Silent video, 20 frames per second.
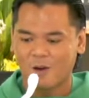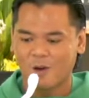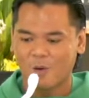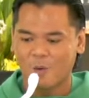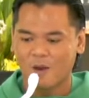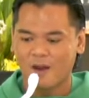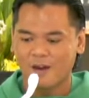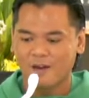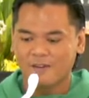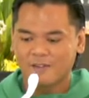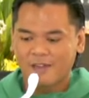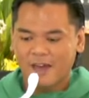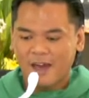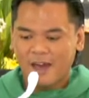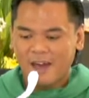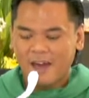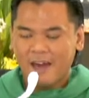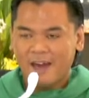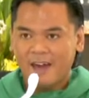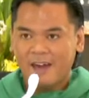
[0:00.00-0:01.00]
where
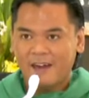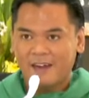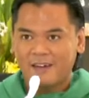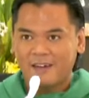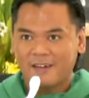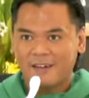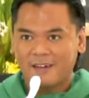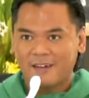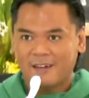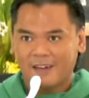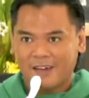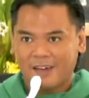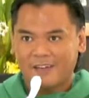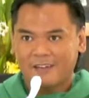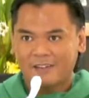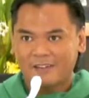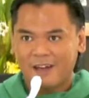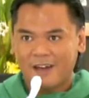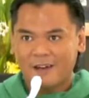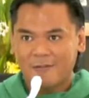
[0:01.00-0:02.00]
they,
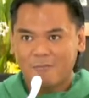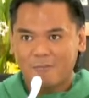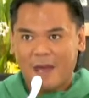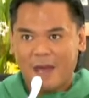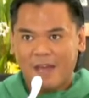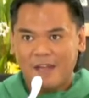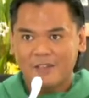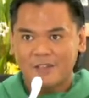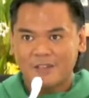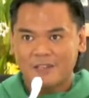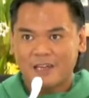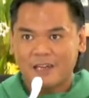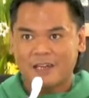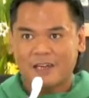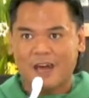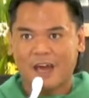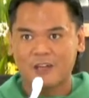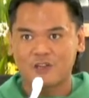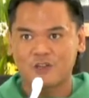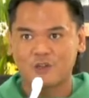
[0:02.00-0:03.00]
in their
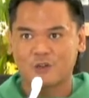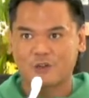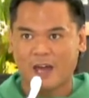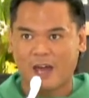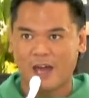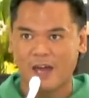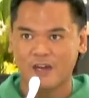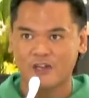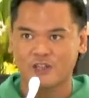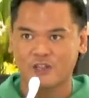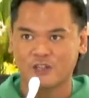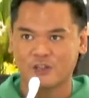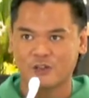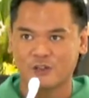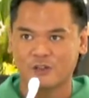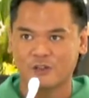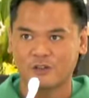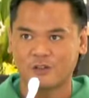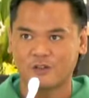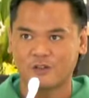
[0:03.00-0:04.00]
basic
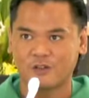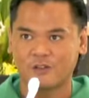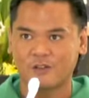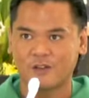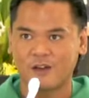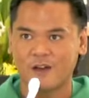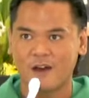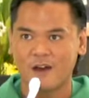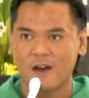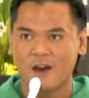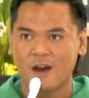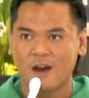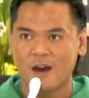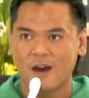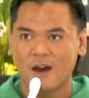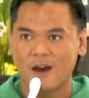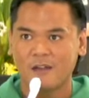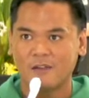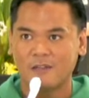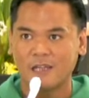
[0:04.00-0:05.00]
education,
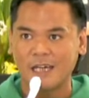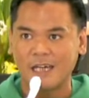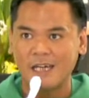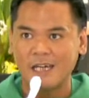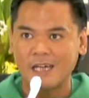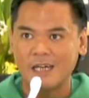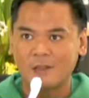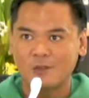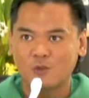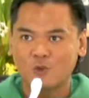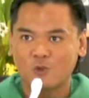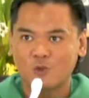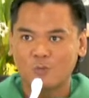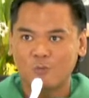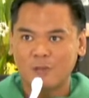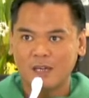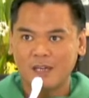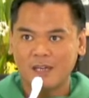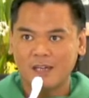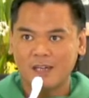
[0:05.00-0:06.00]
need to
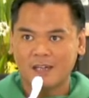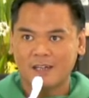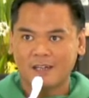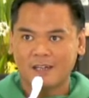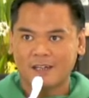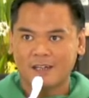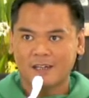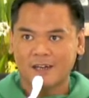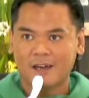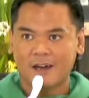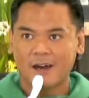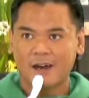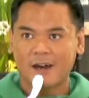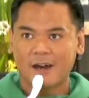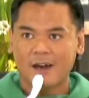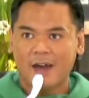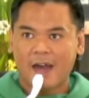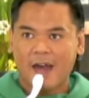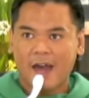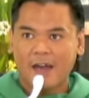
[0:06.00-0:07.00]
be
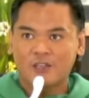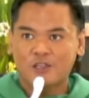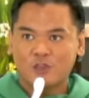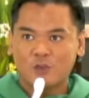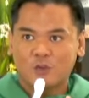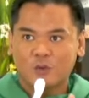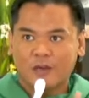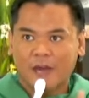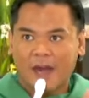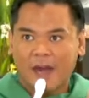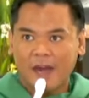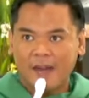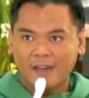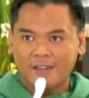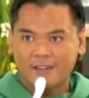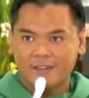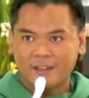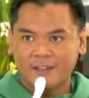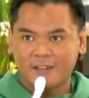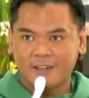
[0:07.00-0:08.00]

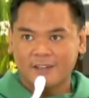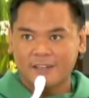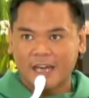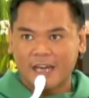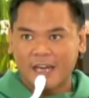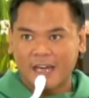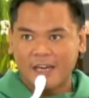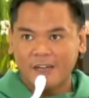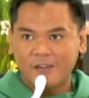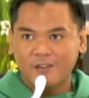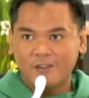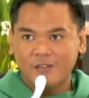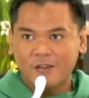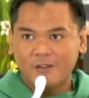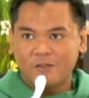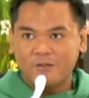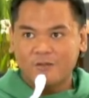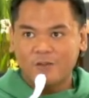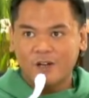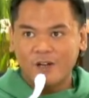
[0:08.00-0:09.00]
educated in
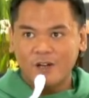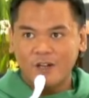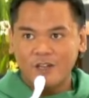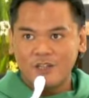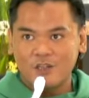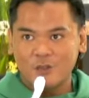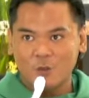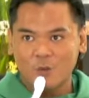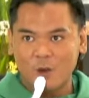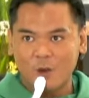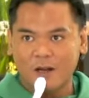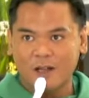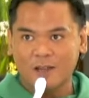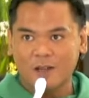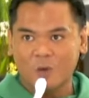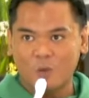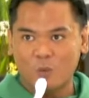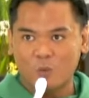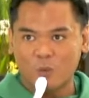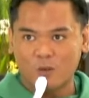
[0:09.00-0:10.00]
the
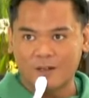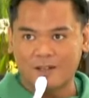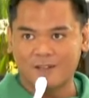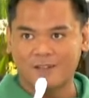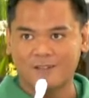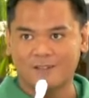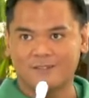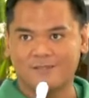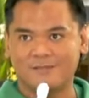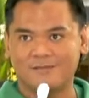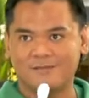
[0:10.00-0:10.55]
virtual world